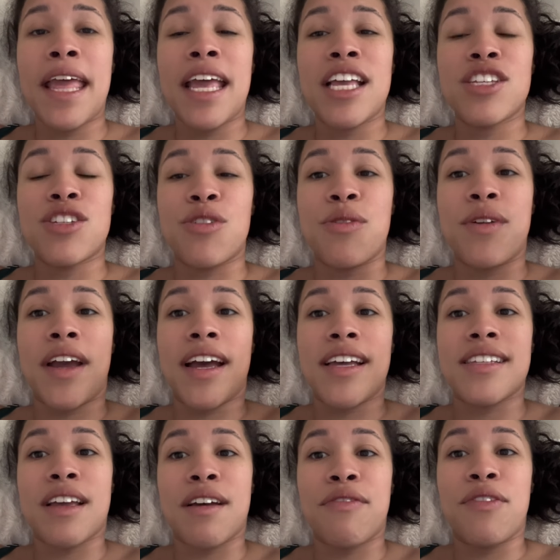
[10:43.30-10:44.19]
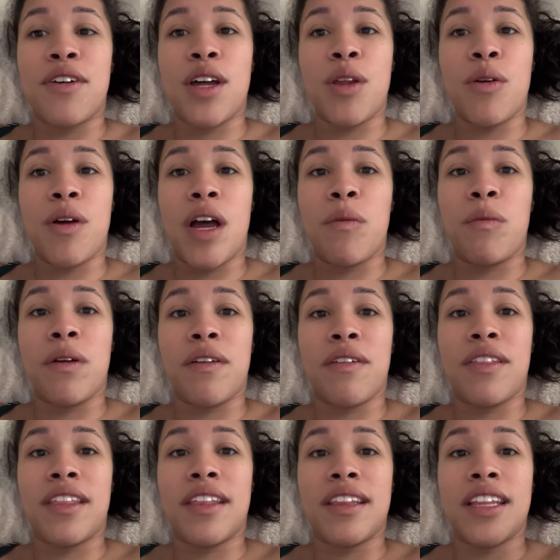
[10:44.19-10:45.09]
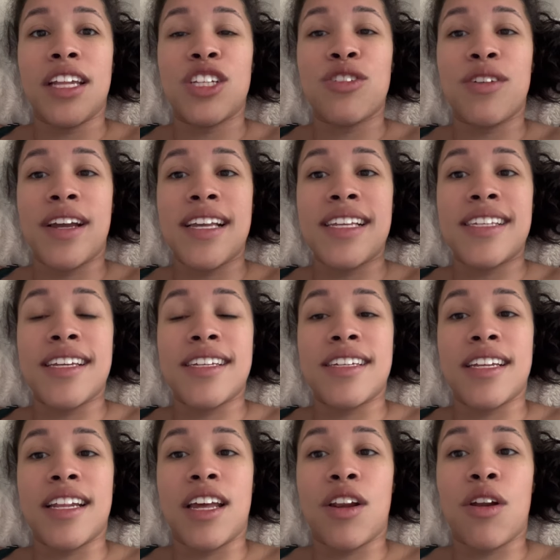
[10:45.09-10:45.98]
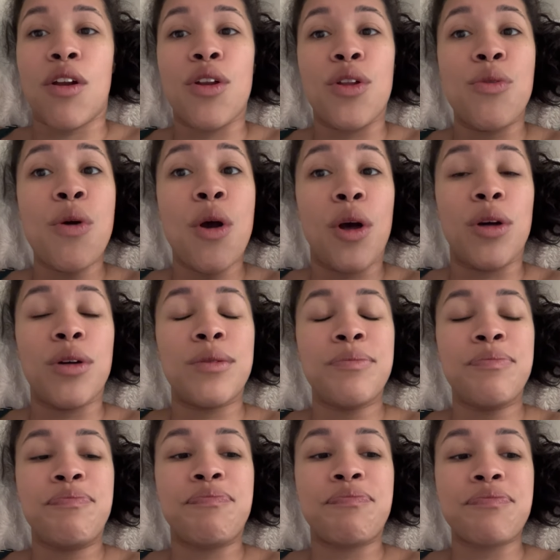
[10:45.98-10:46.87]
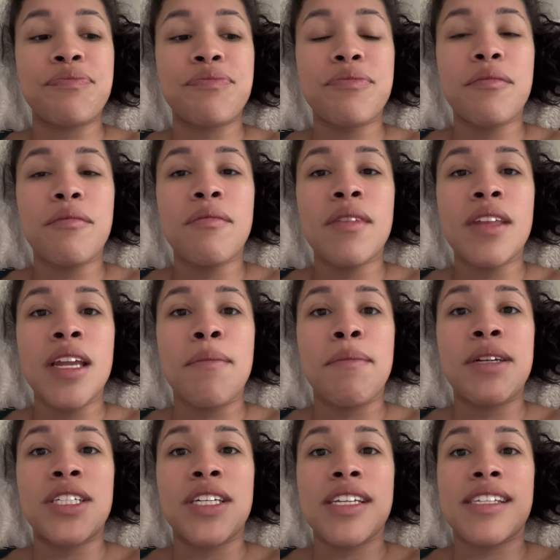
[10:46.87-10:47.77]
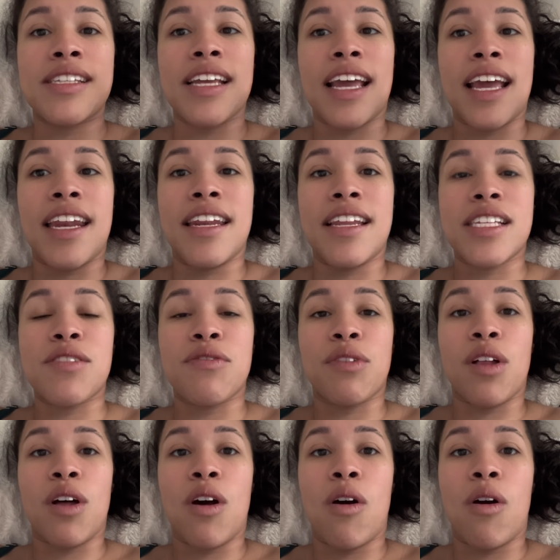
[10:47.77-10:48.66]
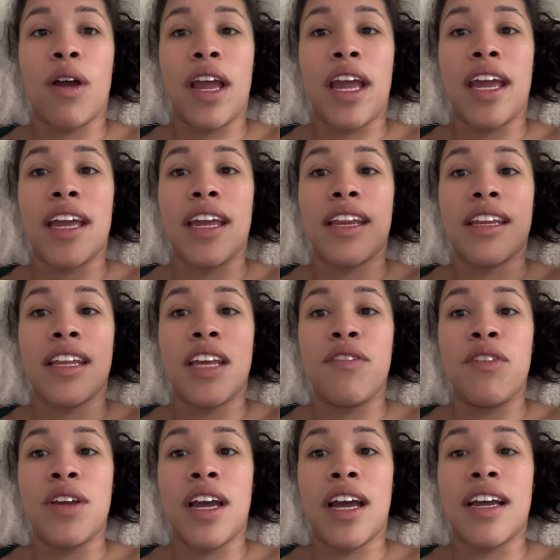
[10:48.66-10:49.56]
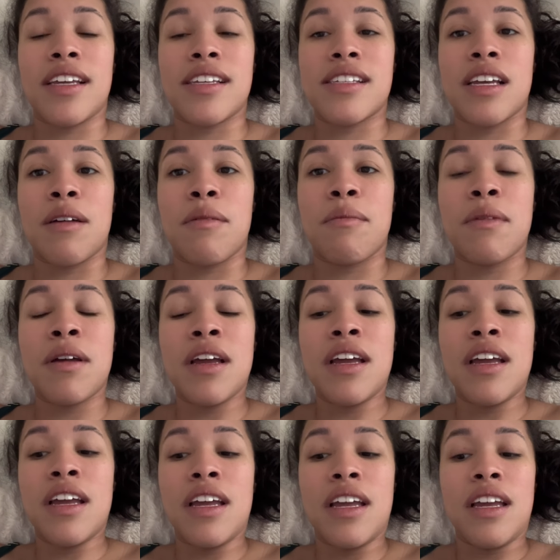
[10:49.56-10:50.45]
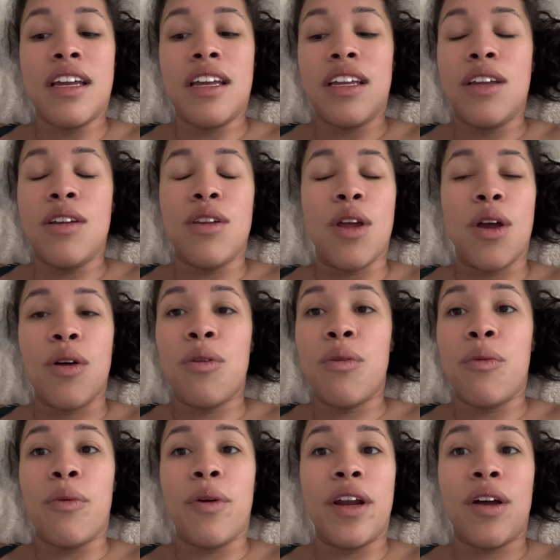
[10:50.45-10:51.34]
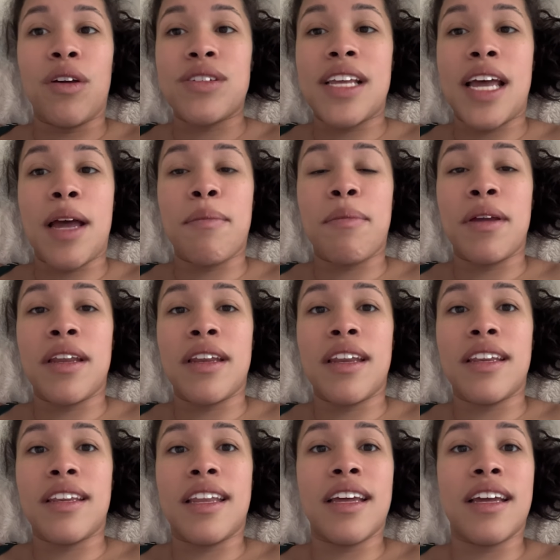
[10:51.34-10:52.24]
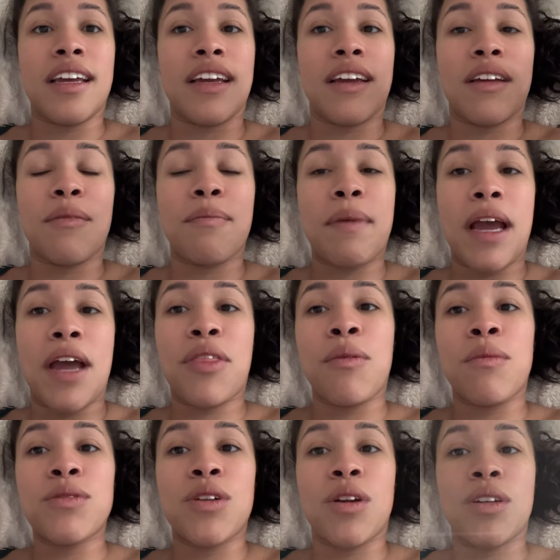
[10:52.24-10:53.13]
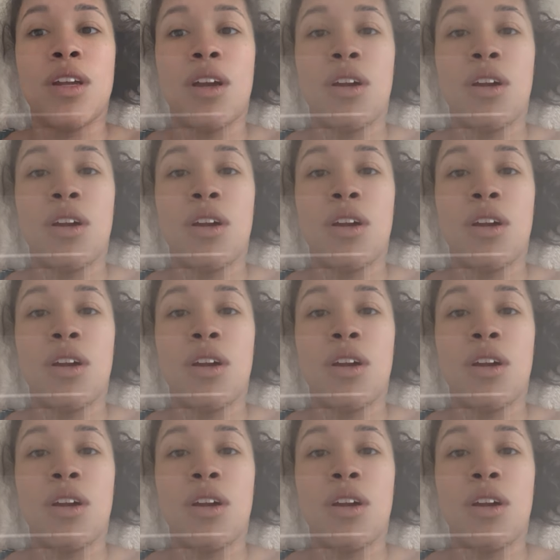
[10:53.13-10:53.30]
so you guys can follow up with the transition in our new home. But just to end this vlog and give you guys some, you know, what else happened. The bathroom turned